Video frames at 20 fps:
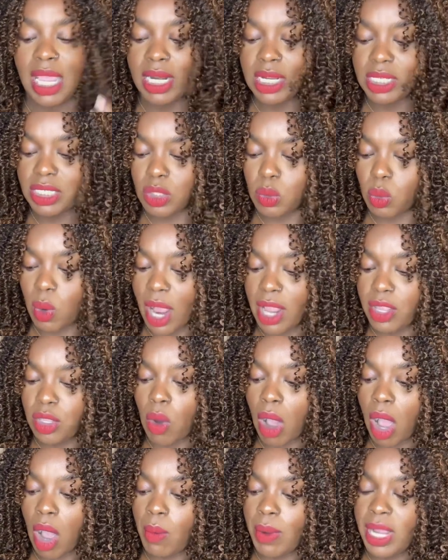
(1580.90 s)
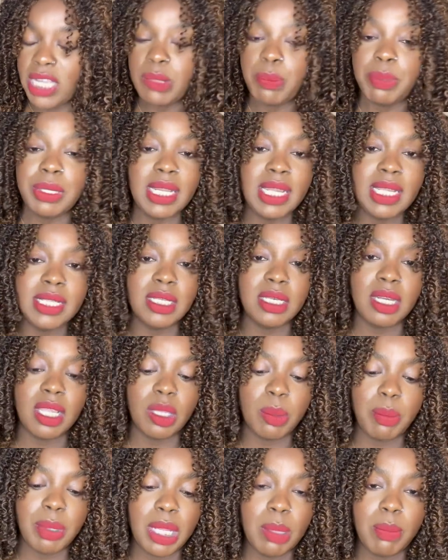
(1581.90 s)
And this is why you always
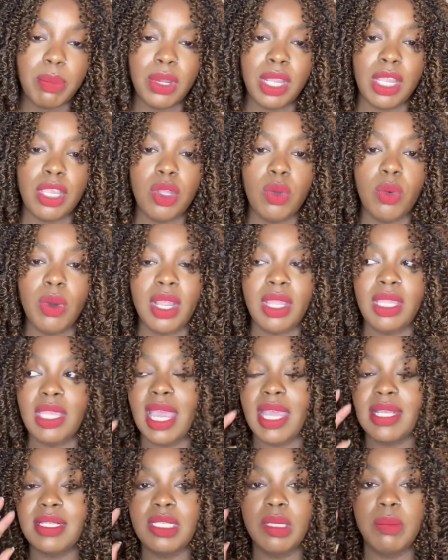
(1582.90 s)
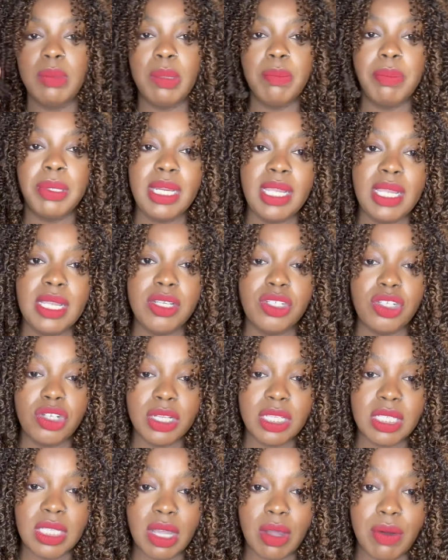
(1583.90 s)
pleasing other people and you are yet to be
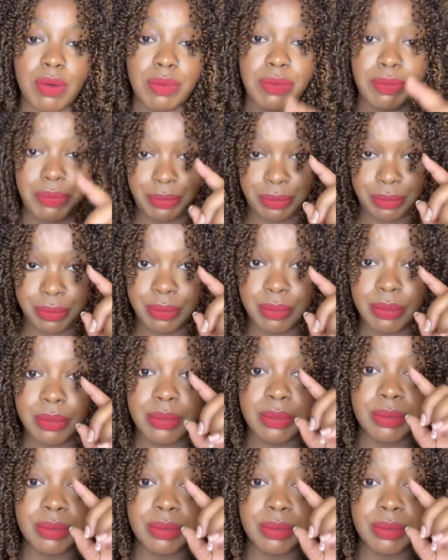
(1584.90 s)
pleased yourself.